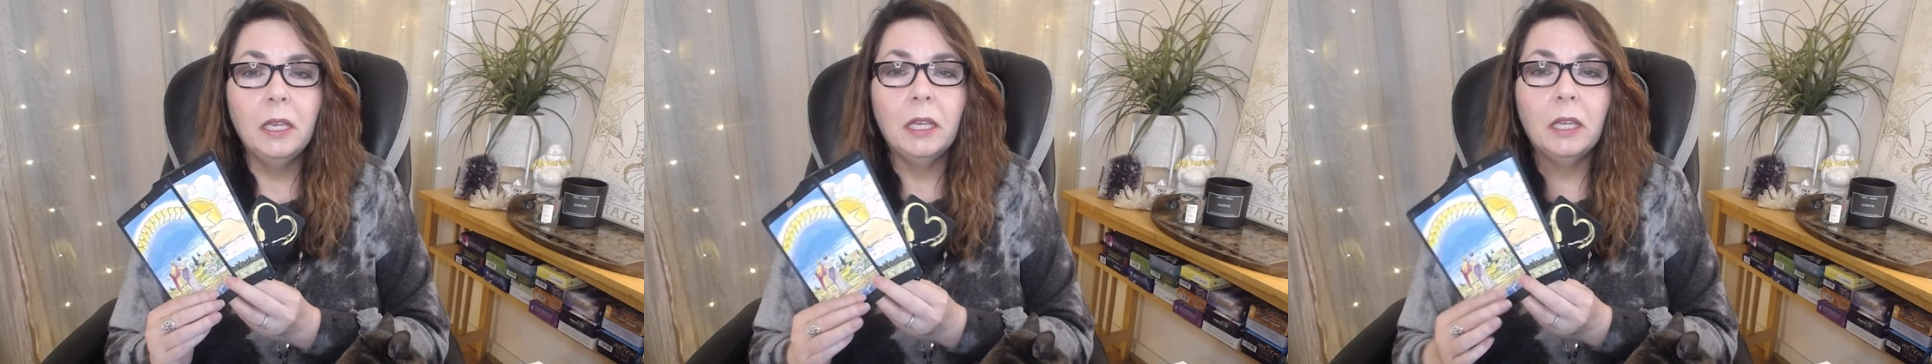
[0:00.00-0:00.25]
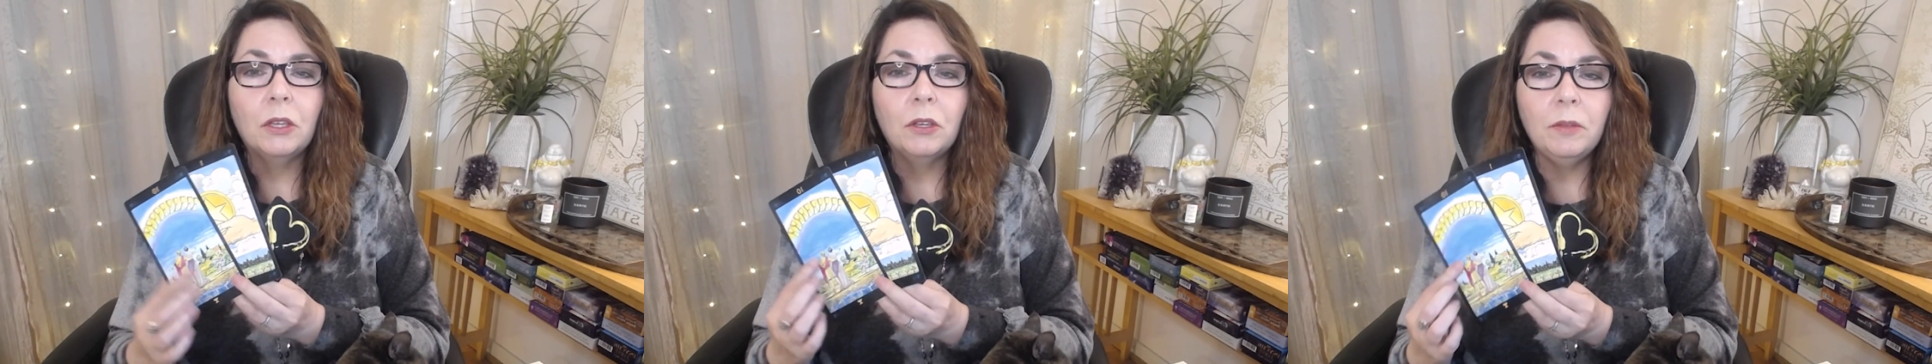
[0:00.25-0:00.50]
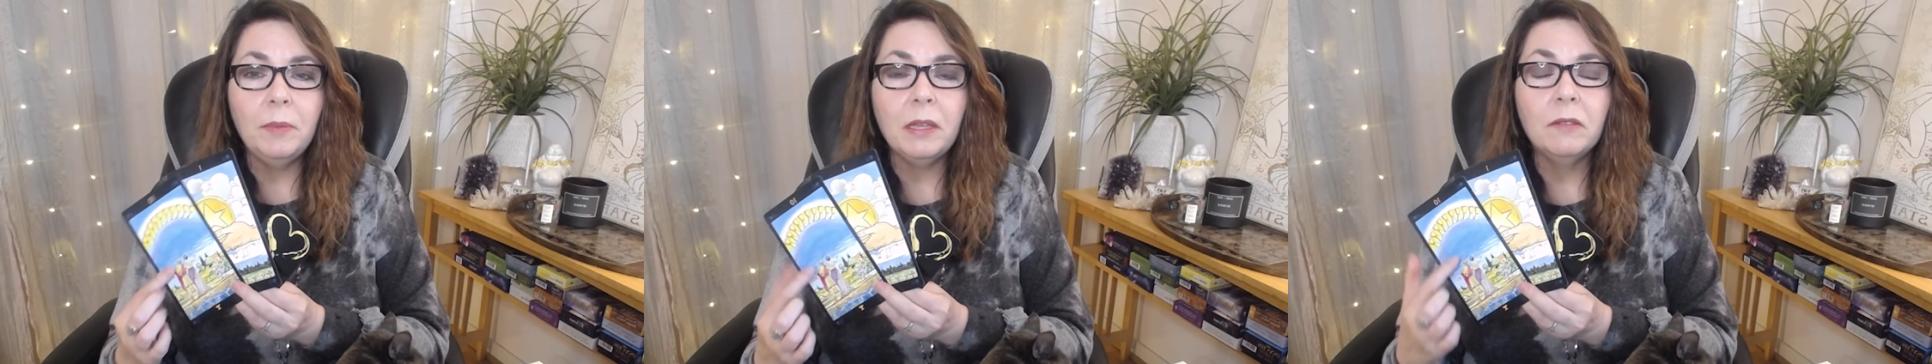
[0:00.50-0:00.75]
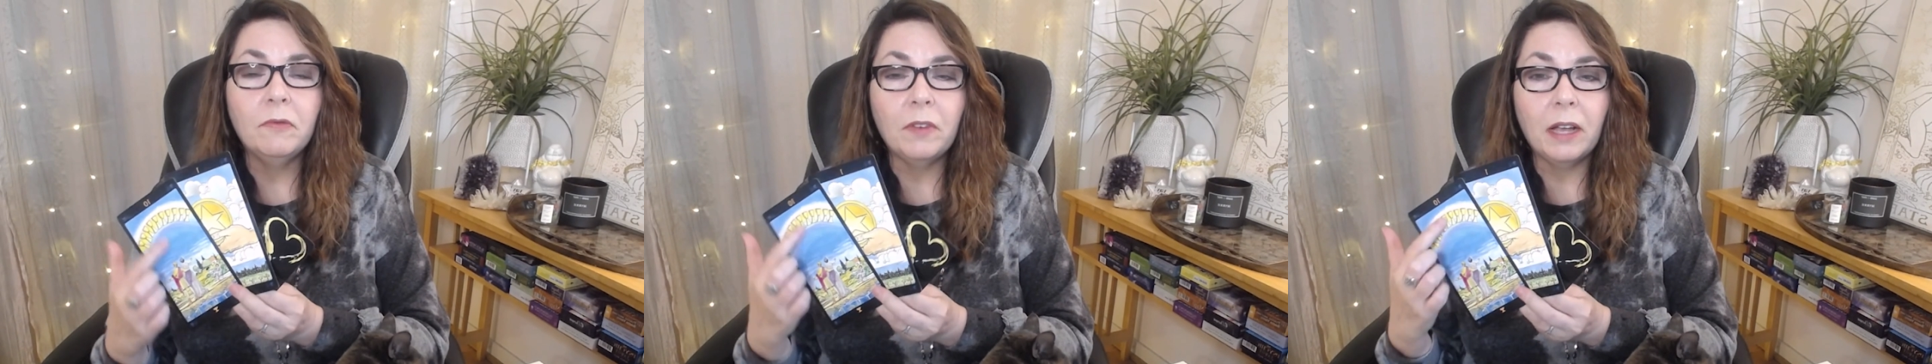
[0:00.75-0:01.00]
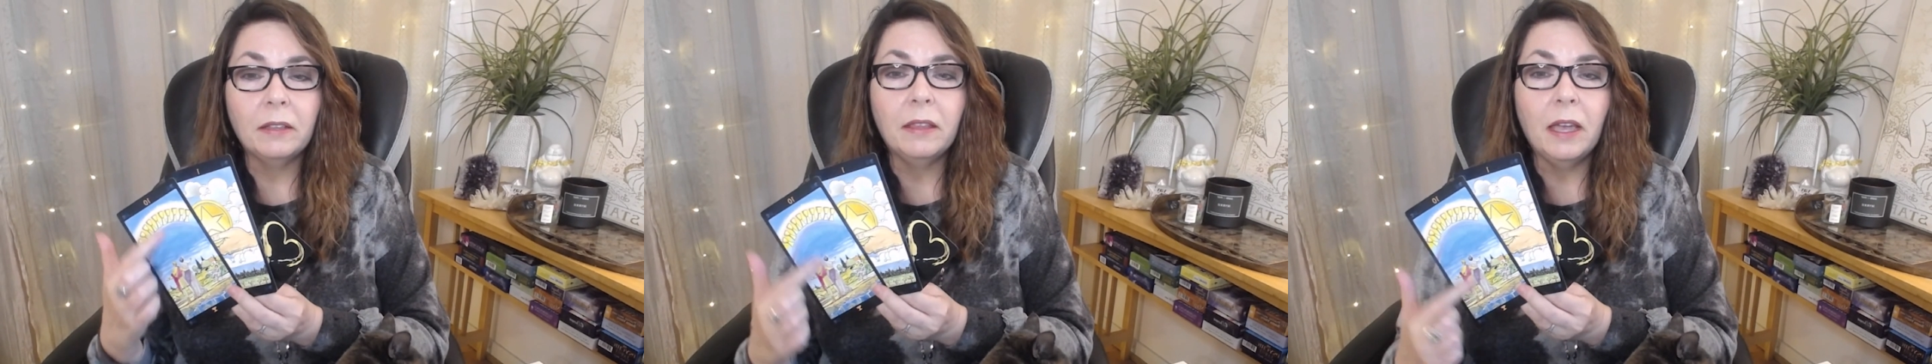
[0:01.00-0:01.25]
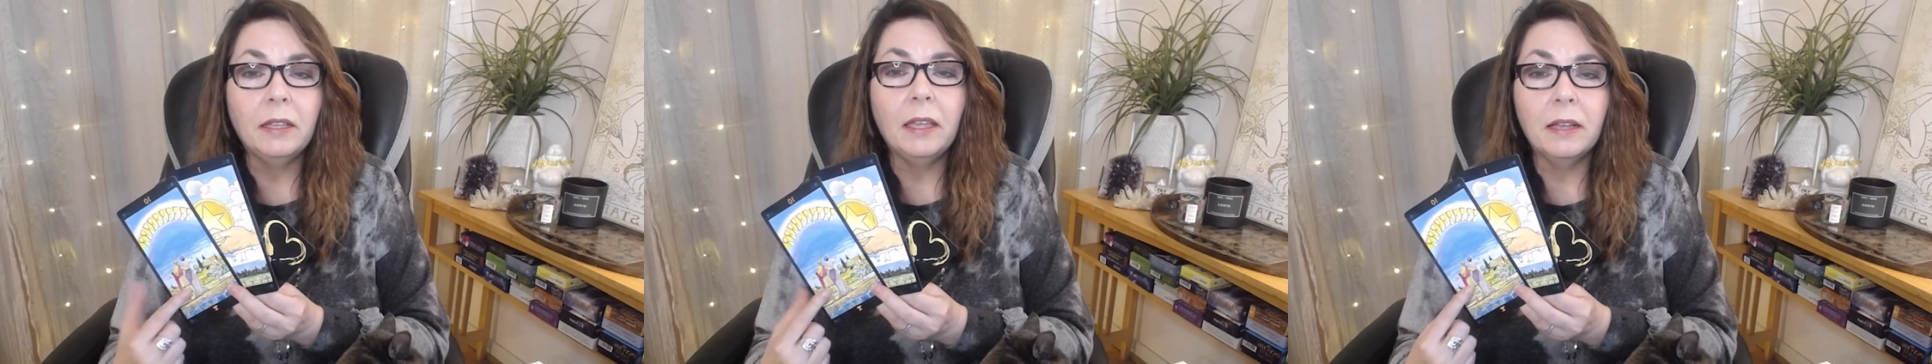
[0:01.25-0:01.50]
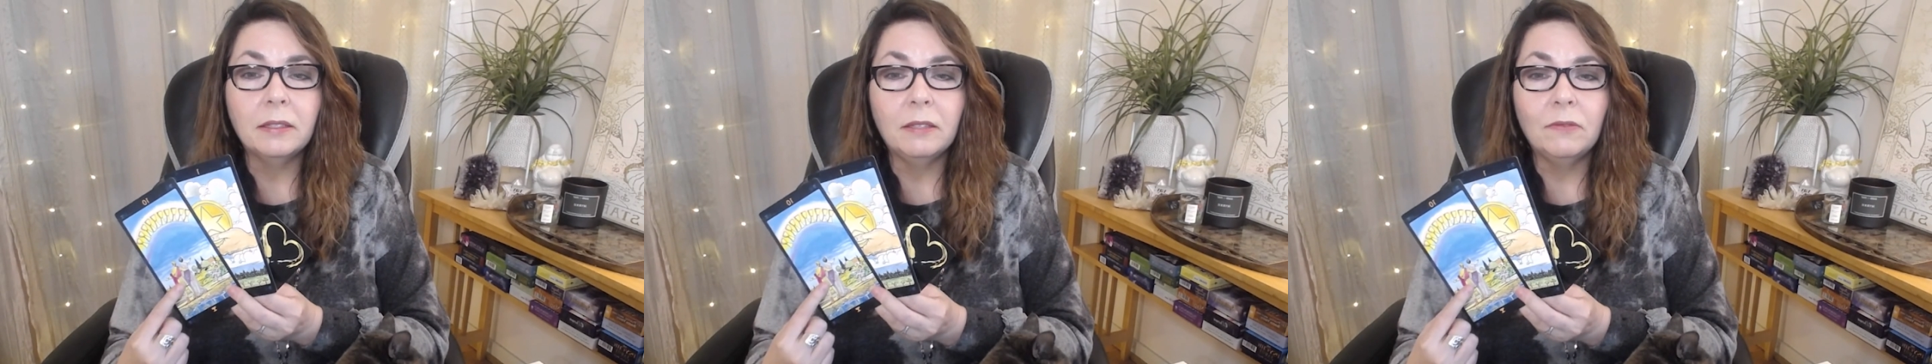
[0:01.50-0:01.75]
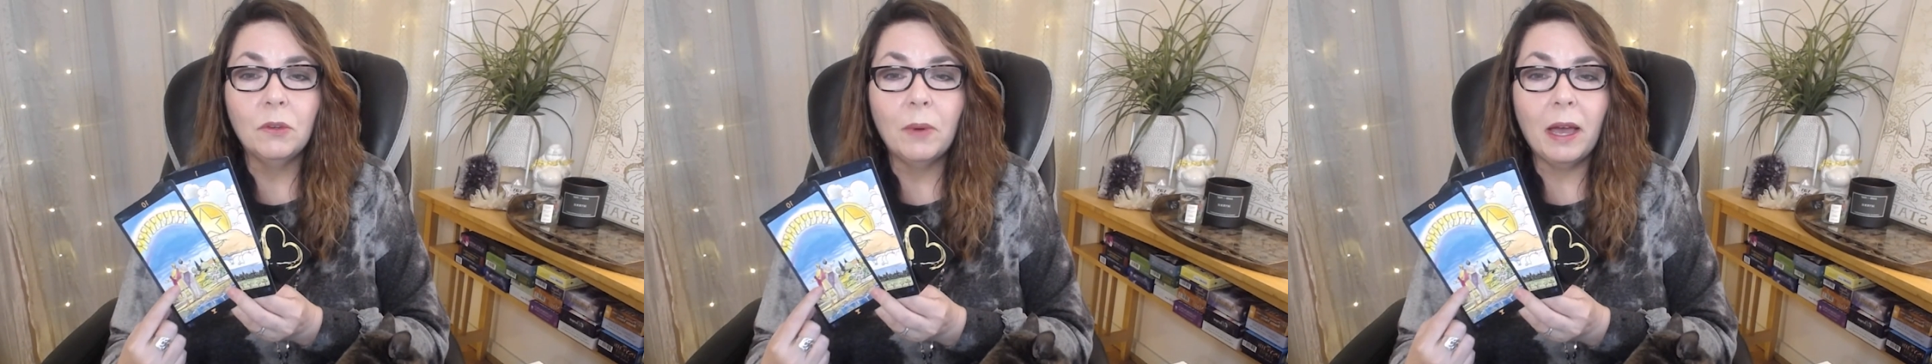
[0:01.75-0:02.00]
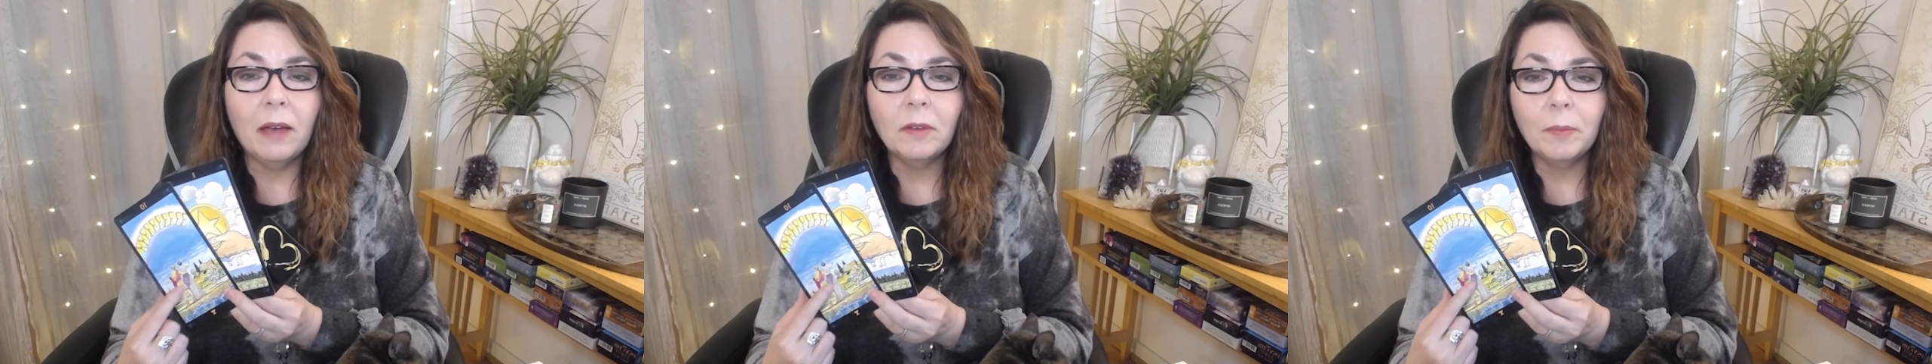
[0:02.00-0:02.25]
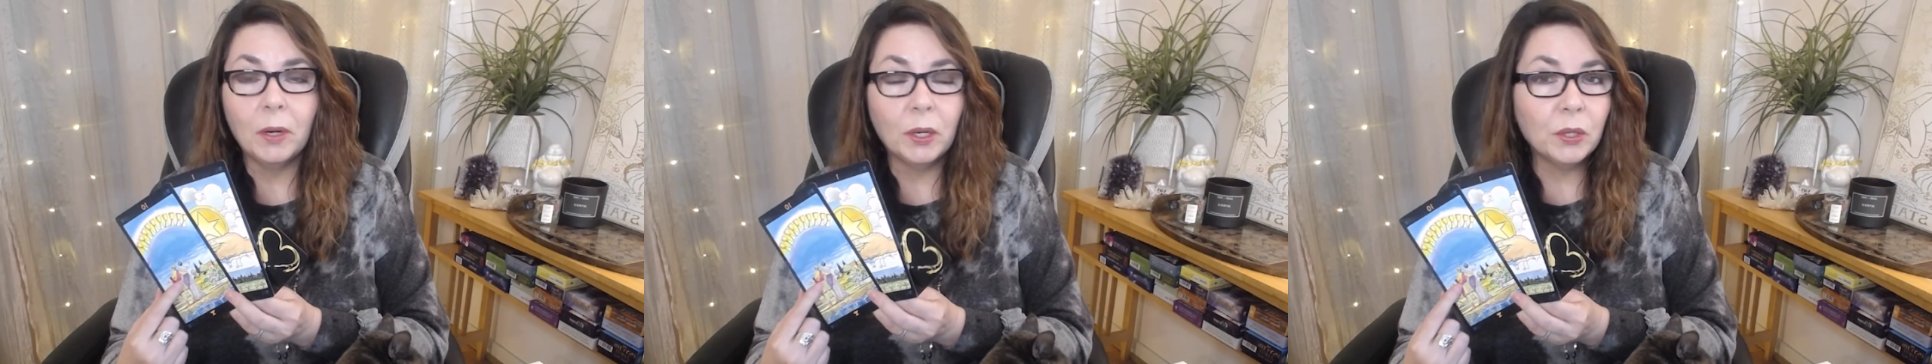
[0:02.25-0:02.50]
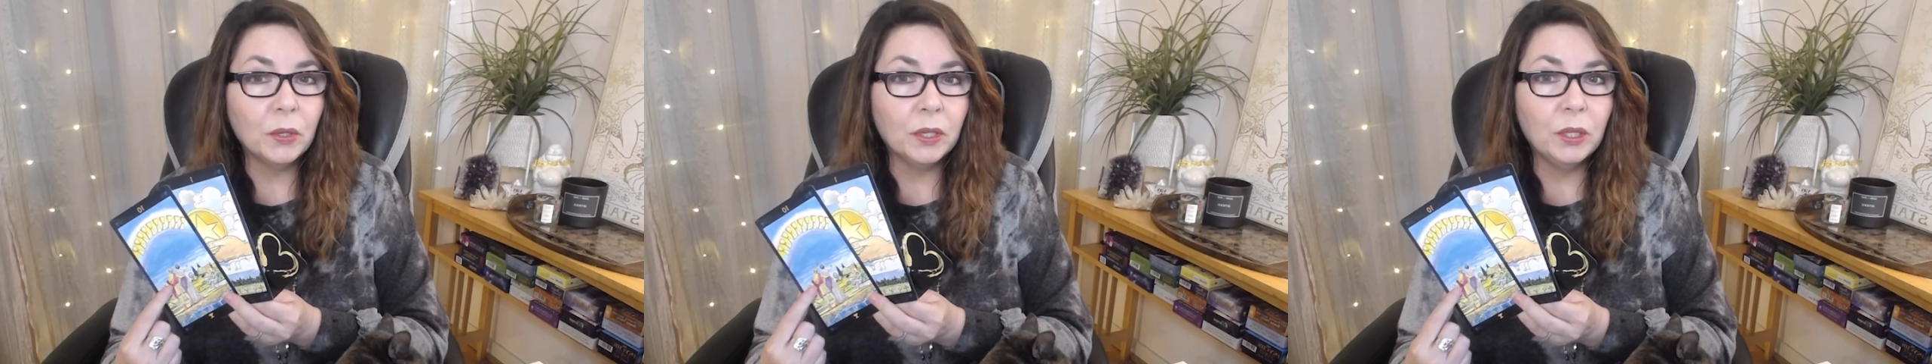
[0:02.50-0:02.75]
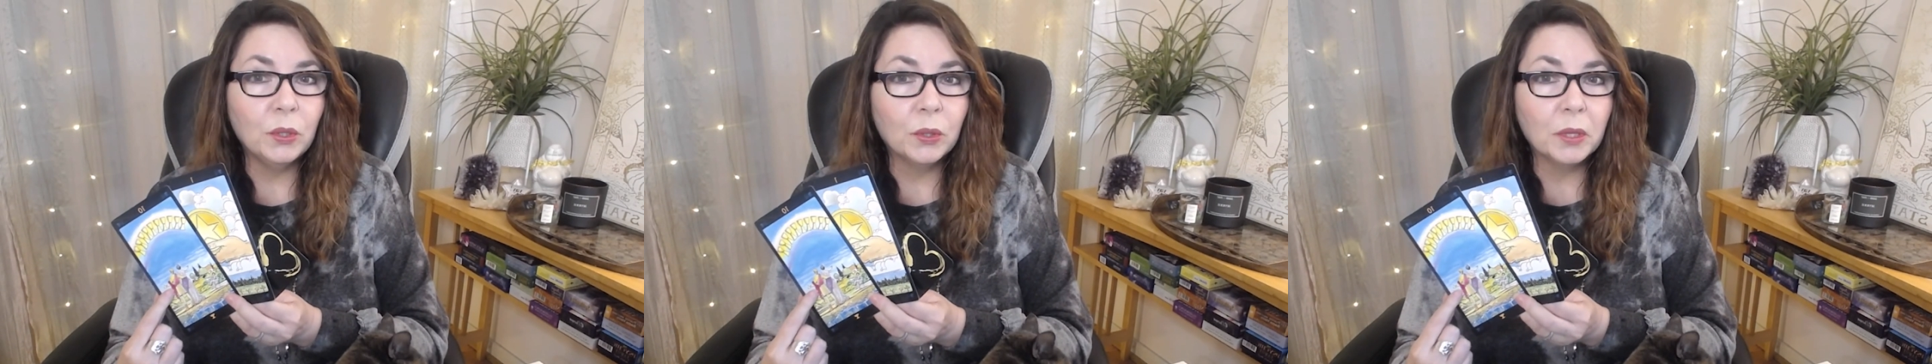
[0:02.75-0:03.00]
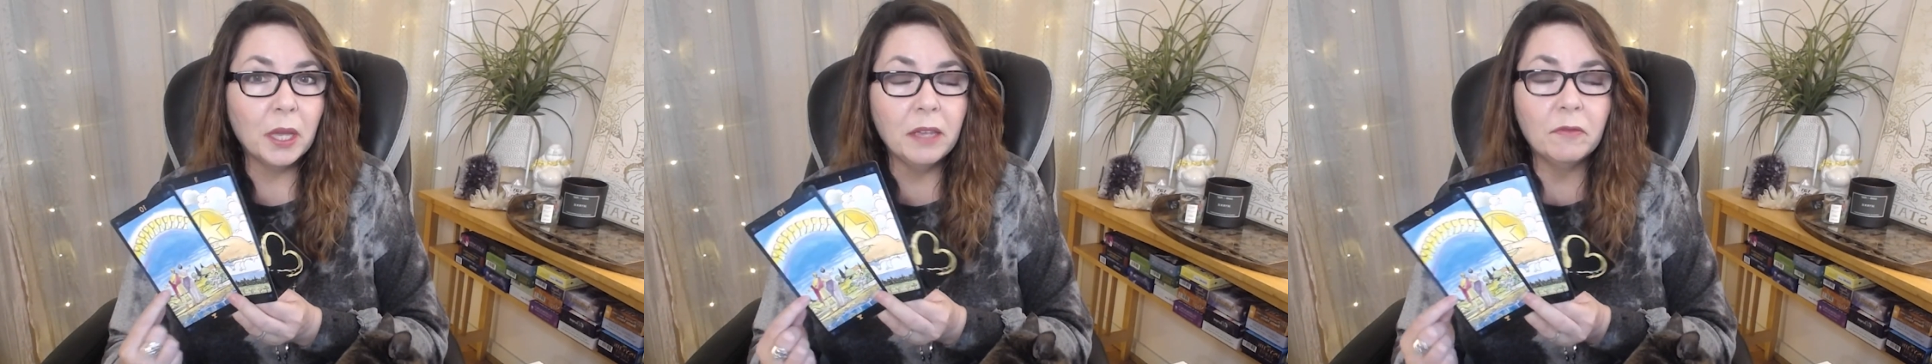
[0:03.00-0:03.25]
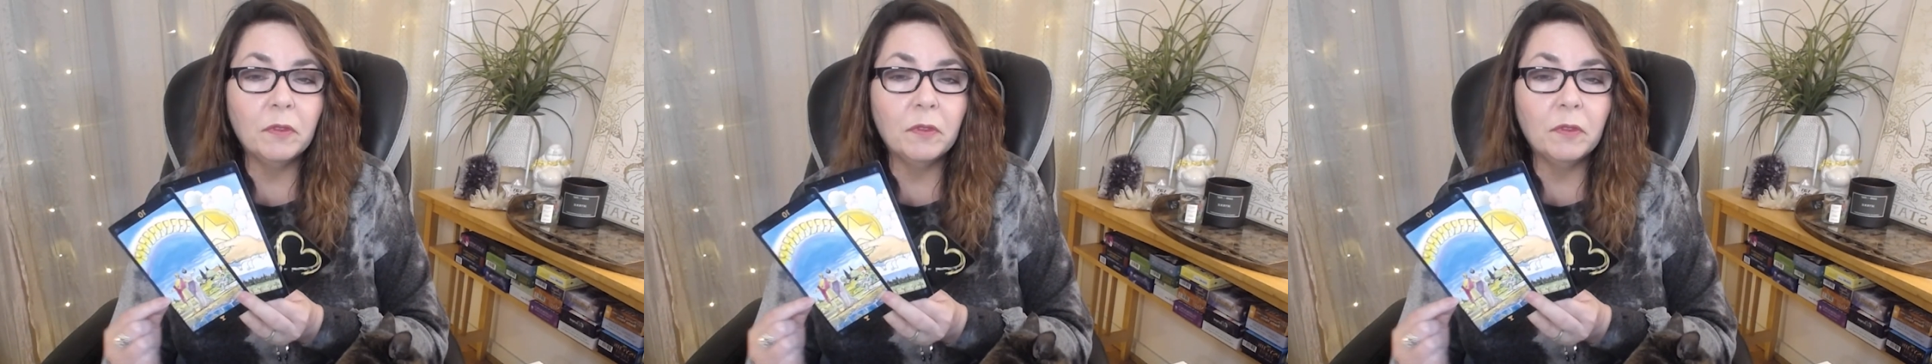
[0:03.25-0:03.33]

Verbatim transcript: it could be, in fact, that yes, if you have a partner in your life,